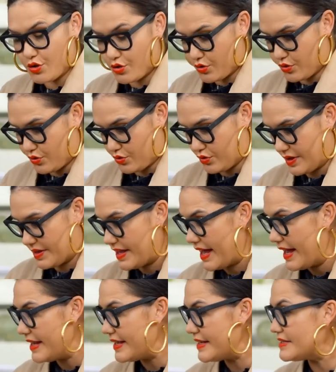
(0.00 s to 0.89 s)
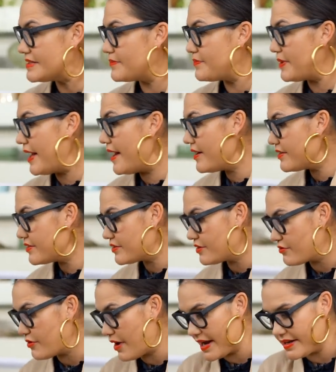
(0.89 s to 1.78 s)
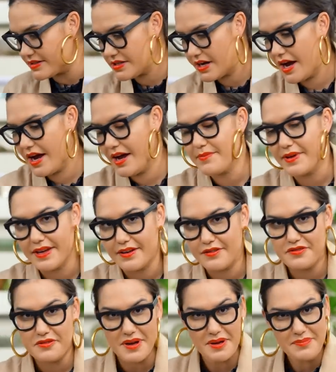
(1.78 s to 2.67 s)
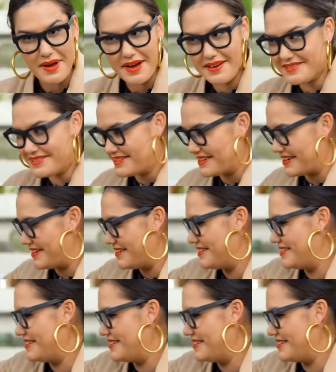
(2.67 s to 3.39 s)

cool, and that is about the right timing for my pasta,